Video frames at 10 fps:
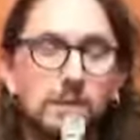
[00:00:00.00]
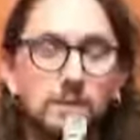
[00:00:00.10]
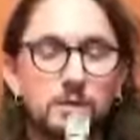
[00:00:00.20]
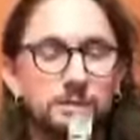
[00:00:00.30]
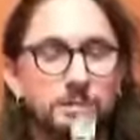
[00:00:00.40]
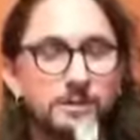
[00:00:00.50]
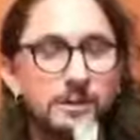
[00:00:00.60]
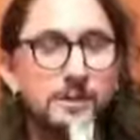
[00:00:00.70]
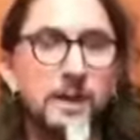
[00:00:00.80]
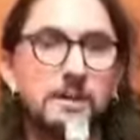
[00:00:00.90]
What a
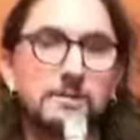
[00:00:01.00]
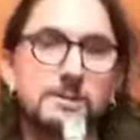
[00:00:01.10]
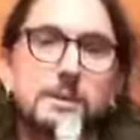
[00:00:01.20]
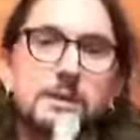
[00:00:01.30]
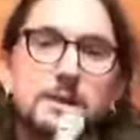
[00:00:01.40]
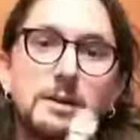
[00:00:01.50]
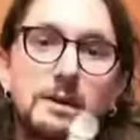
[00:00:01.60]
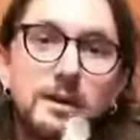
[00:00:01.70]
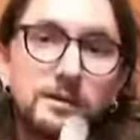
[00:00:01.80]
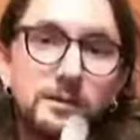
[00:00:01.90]
perfect day
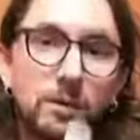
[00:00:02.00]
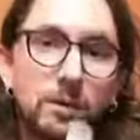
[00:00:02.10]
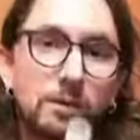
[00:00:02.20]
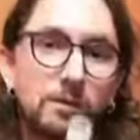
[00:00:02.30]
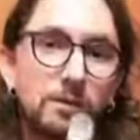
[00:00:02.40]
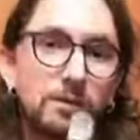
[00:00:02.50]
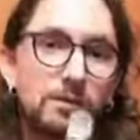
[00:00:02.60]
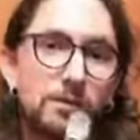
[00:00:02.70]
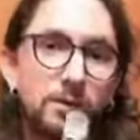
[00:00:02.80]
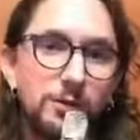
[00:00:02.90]
for
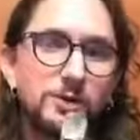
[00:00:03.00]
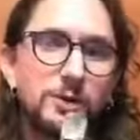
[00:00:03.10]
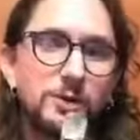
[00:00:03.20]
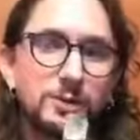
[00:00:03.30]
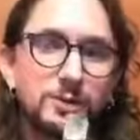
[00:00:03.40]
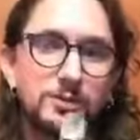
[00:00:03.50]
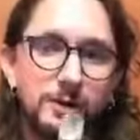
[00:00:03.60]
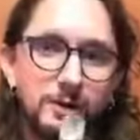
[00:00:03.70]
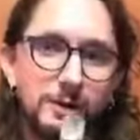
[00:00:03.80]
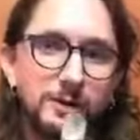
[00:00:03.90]
for this show.
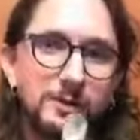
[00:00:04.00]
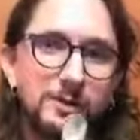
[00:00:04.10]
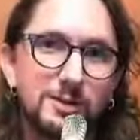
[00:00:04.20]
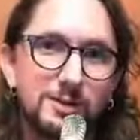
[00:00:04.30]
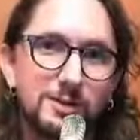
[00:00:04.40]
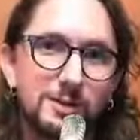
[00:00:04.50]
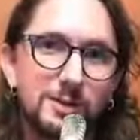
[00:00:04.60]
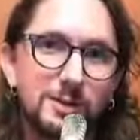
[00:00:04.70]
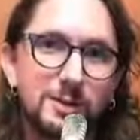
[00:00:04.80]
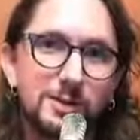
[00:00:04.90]
I think this is
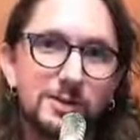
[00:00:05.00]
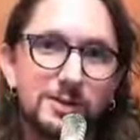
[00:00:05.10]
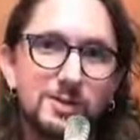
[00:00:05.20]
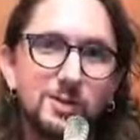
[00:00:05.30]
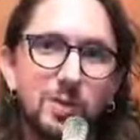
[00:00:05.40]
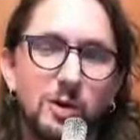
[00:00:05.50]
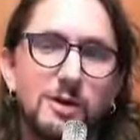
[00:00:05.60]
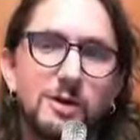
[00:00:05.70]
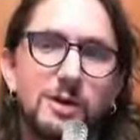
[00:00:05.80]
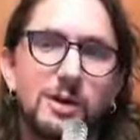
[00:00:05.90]
just what
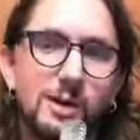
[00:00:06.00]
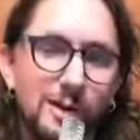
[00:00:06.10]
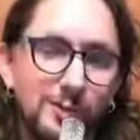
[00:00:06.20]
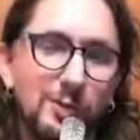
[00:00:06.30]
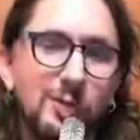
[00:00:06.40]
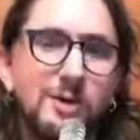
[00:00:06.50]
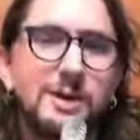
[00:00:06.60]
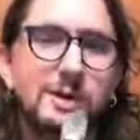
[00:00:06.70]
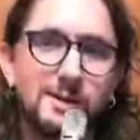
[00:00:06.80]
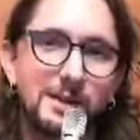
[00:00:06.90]
everyone
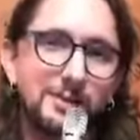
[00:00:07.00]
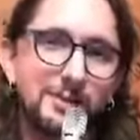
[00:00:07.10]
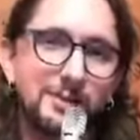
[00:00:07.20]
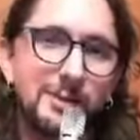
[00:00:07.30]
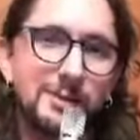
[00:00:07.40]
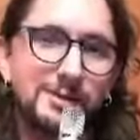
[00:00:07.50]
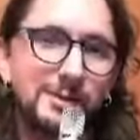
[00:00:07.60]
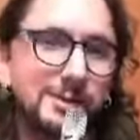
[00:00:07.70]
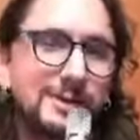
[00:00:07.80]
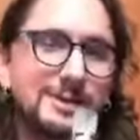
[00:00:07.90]
needs after their dinners,
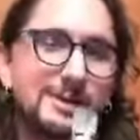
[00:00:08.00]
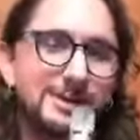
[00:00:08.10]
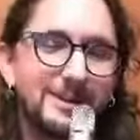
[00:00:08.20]
I think.